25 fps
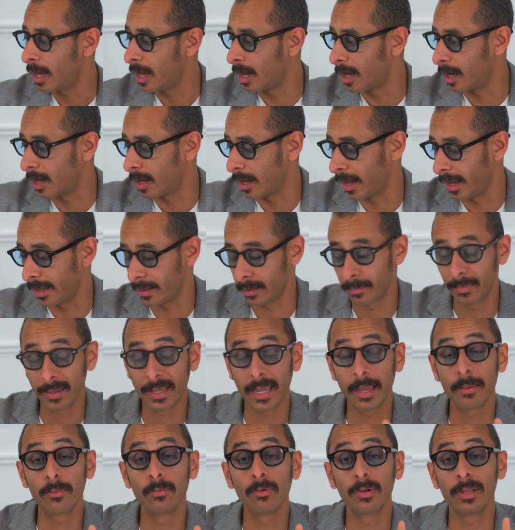and
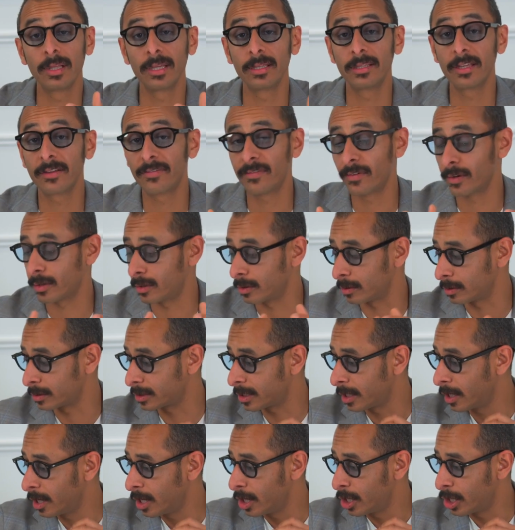became really
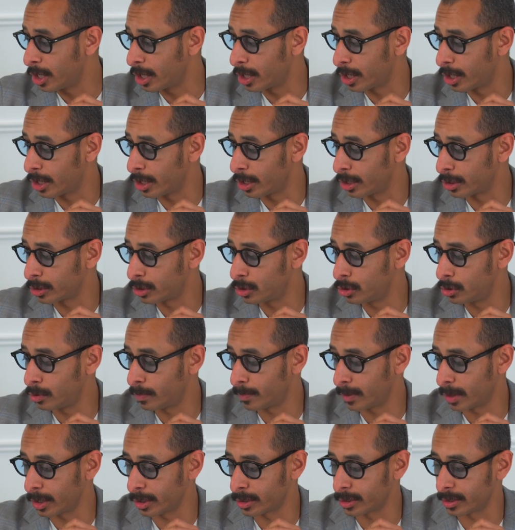difficult
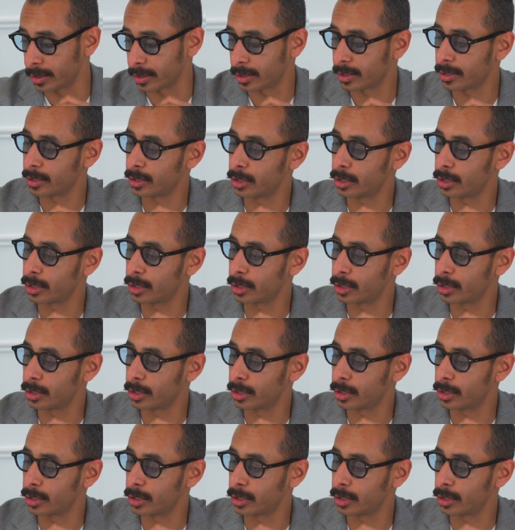to purchase.